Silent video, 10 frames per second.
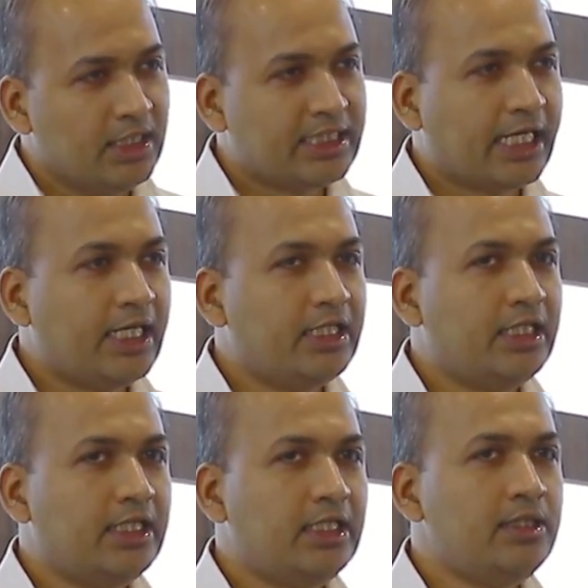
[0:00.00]

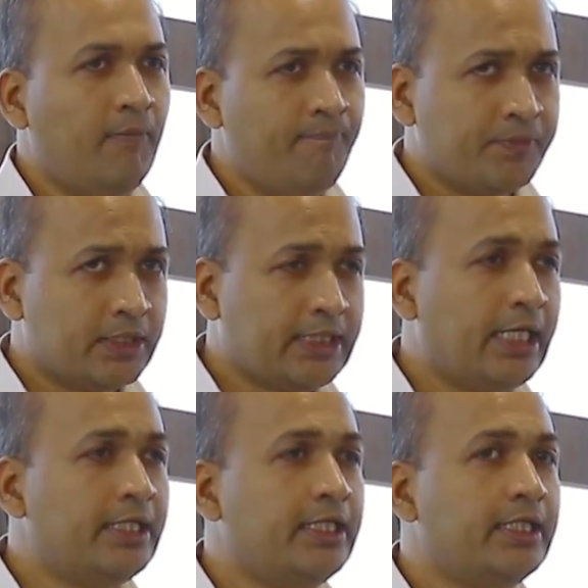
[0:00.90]

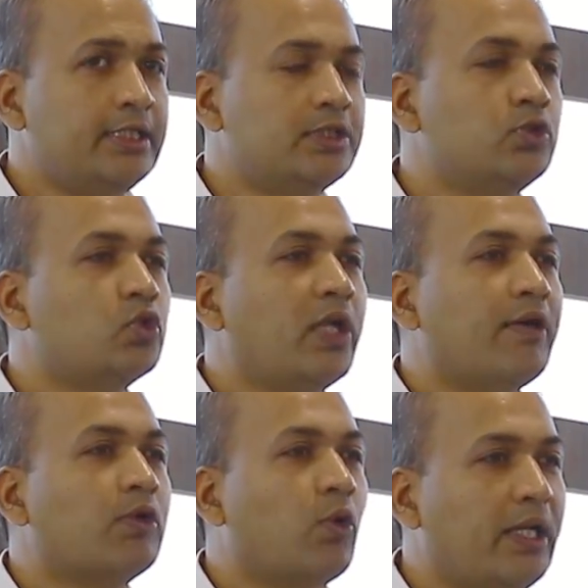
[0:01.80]
Second thing is you should
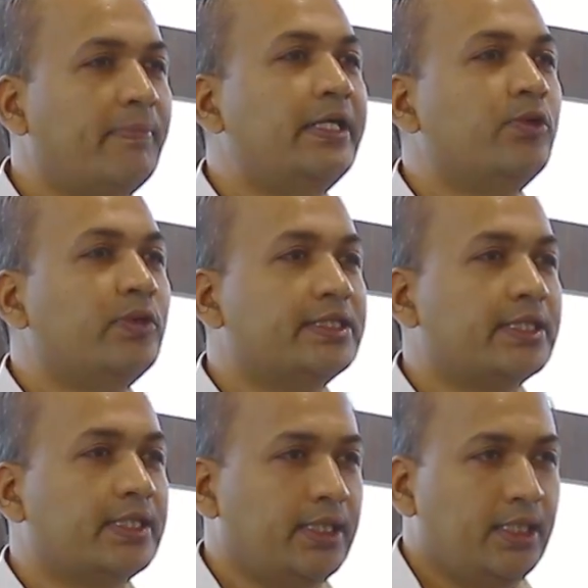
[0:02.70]
have a collaborative
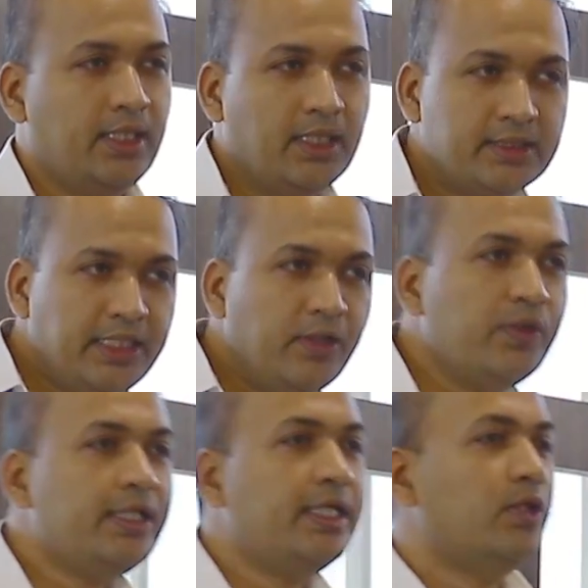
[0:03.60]
nature. See,
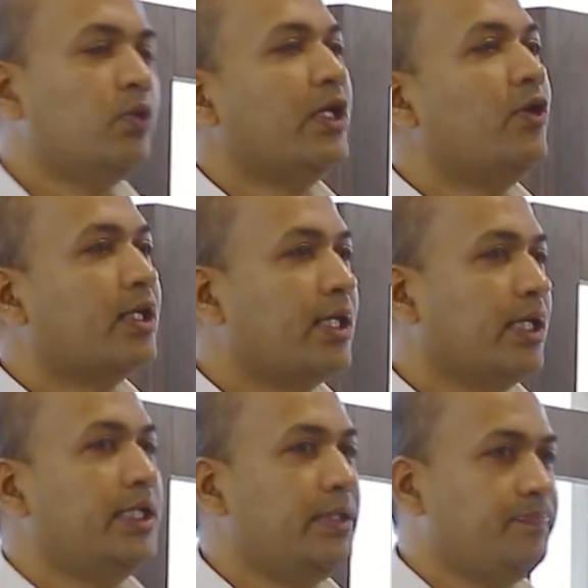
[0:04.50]
everything you cannot
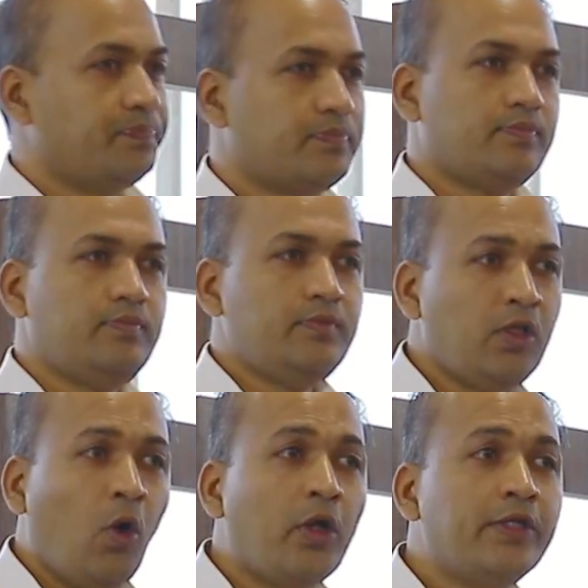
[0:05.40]
learn
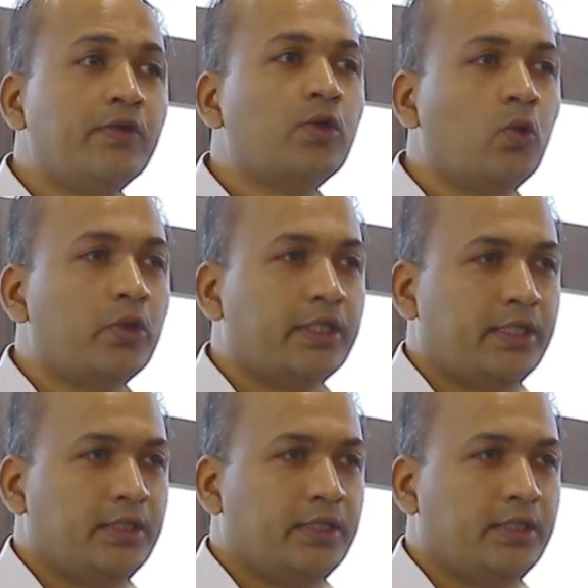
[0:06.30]
on your own.